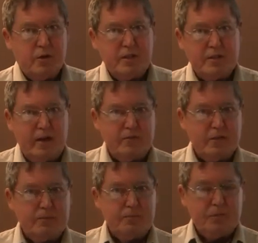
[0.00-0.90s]
grace
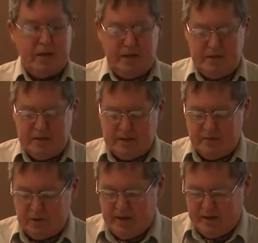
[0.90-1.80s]
covenant, and it is
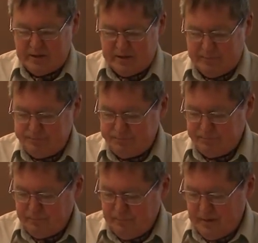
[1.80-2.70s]
everlasting.
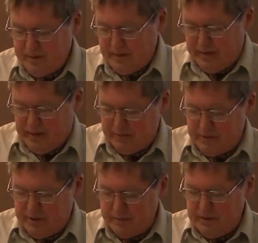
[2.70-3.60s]
And
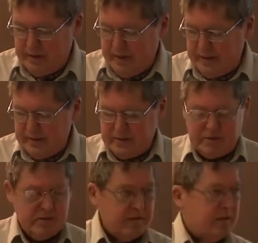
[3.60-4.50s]
we can be glad it
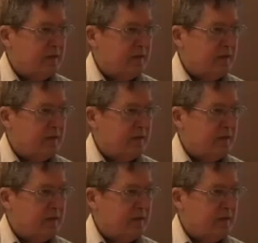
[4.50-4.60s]
is.